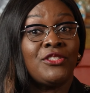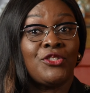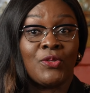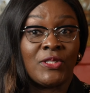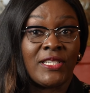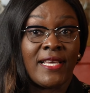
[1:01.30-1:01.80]

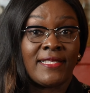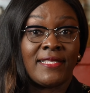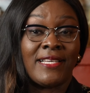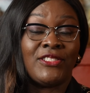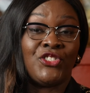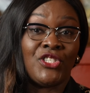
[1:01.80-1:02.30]
suggests
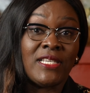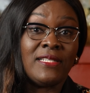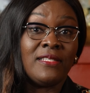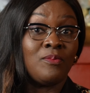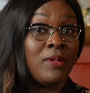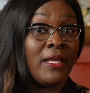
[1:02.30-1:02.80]
that
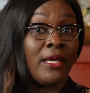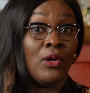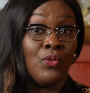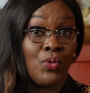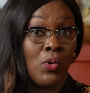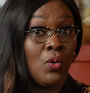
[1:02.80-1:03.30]
genes play a
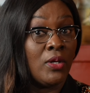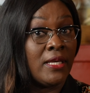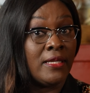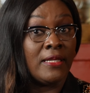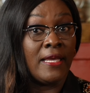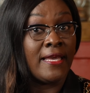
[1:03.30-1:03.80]
role
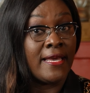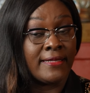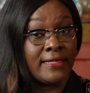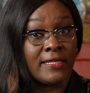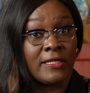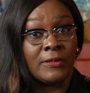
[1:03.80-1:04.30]
in
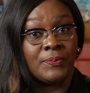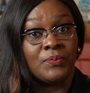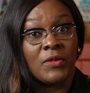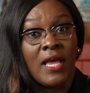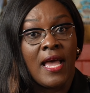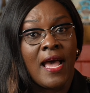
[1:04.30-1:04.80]
ASD.
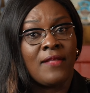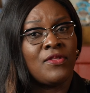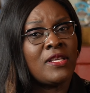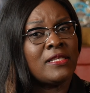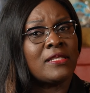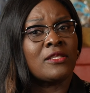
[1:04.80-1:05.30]
And
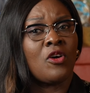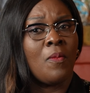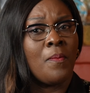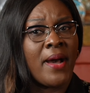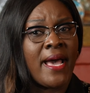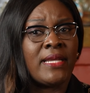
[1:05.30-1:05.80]
this,
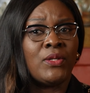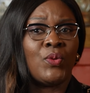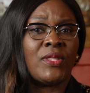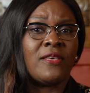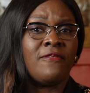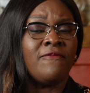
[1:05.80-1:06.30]
combined
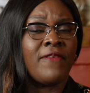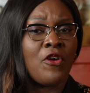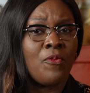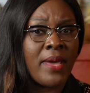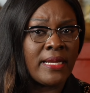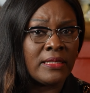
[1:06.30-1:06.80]
with
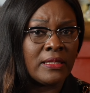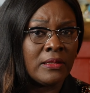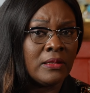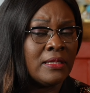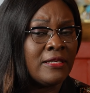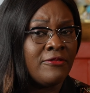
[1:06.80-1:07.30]

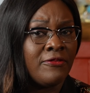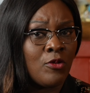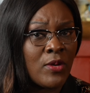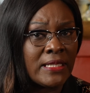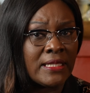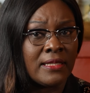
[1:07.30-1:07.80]
environmental
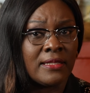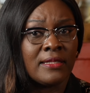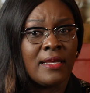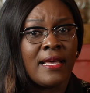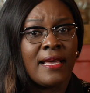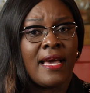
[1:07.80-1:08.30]
influences,
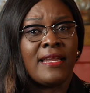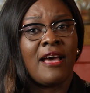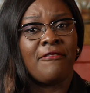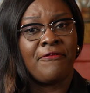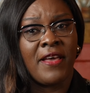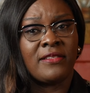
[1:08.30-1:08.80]
can
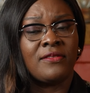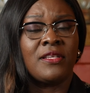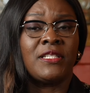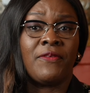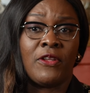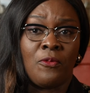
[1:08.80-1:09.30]
affect the
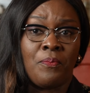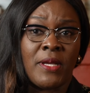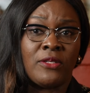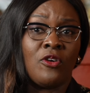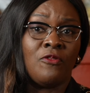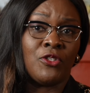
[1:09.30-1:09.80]

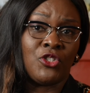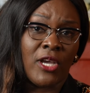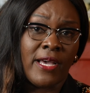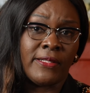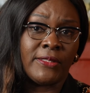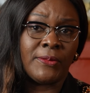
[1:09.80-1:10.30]
development of a
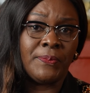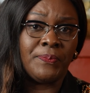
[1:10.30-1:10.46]
child.